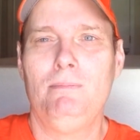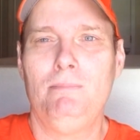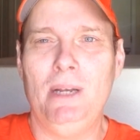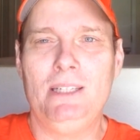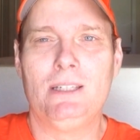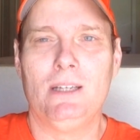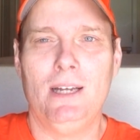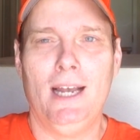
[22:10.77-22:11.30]

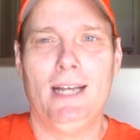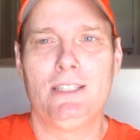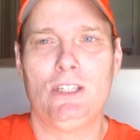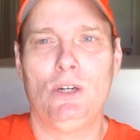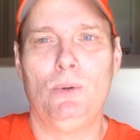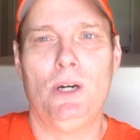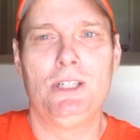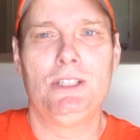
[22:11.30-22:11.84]
basically ask
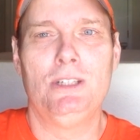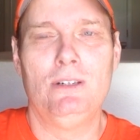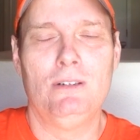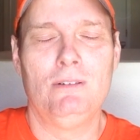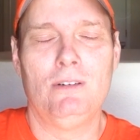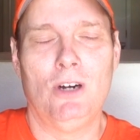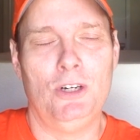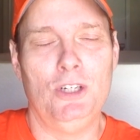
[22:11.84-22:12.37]
the
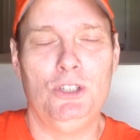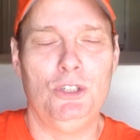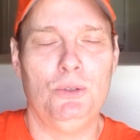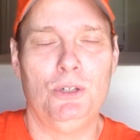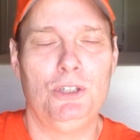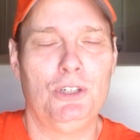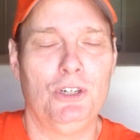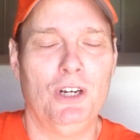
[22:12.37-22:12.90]
question, are you
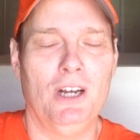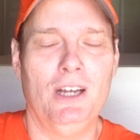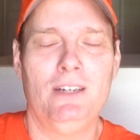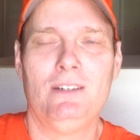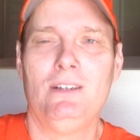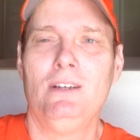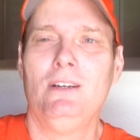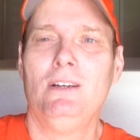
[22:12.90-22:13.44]
Jewish or not,